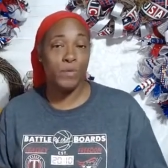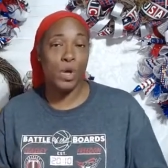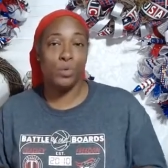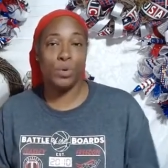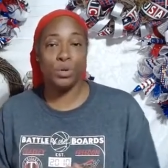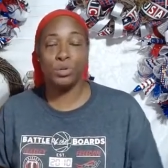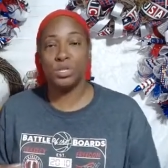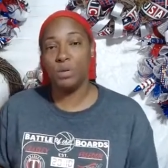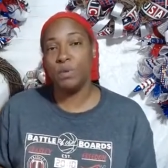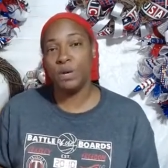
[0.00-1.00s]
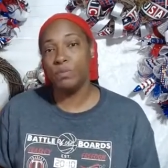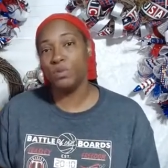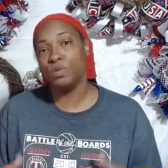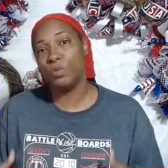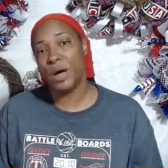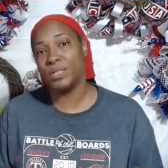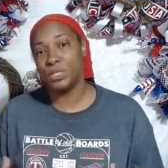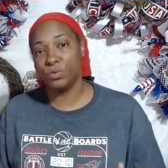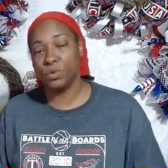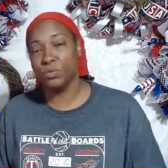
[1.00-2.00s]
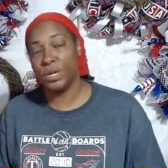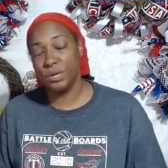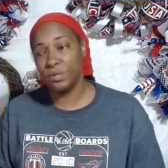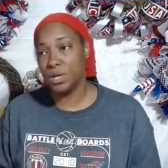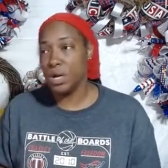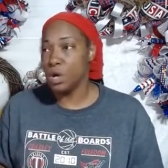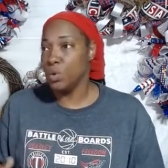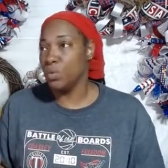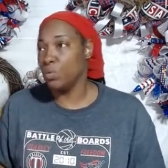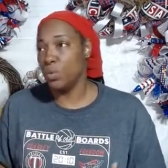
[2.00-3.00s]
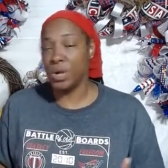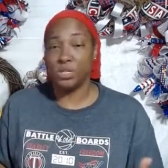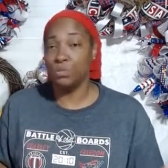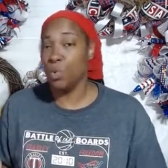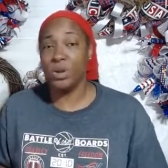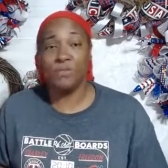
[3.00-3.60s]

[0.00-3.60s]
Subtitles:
when you see people's prices for wreaths is more than